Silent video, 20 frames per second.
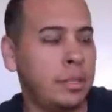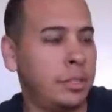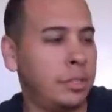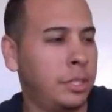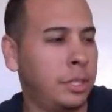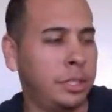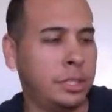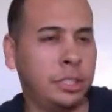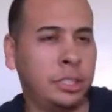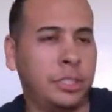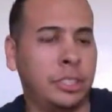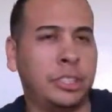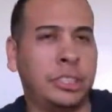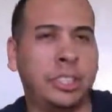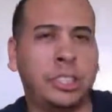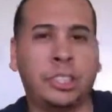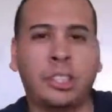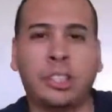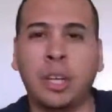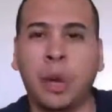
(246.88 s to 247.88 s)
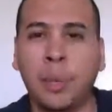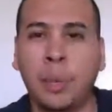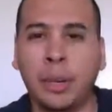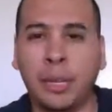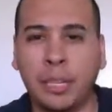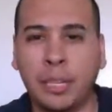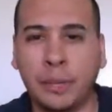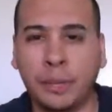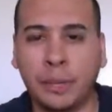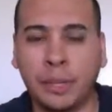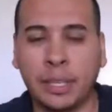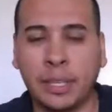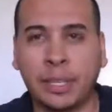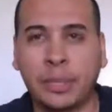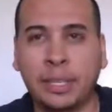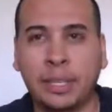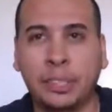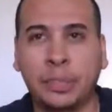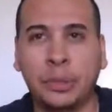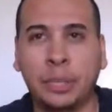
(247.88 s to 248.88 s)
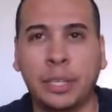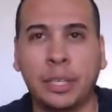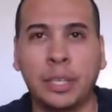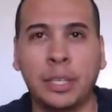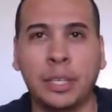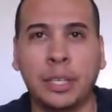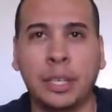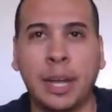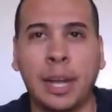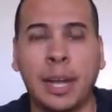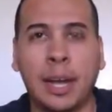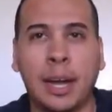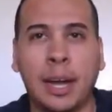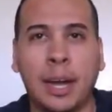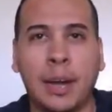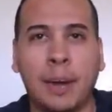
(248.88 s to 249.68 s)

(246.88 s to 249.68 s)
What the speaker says: There's just so many different things that you can look at.